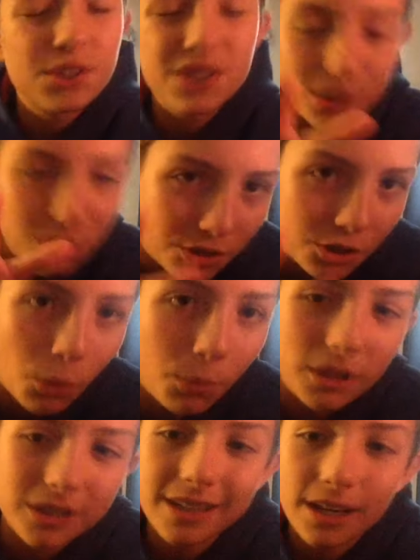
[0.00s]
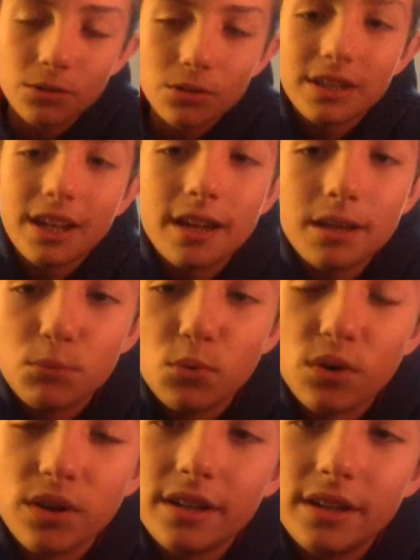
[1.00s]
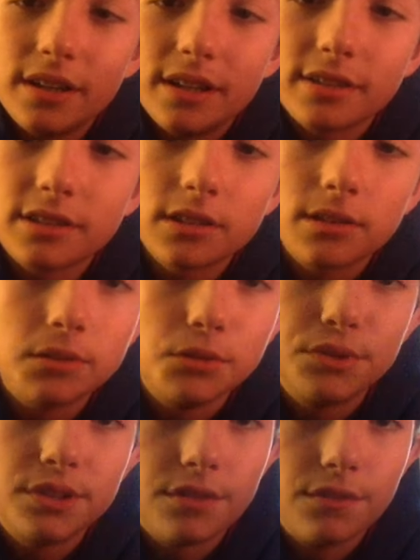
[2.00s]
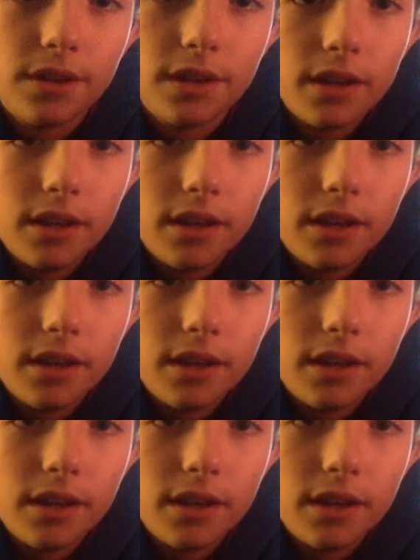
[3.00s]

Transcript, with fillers: so that you don't miss out on any more exclusive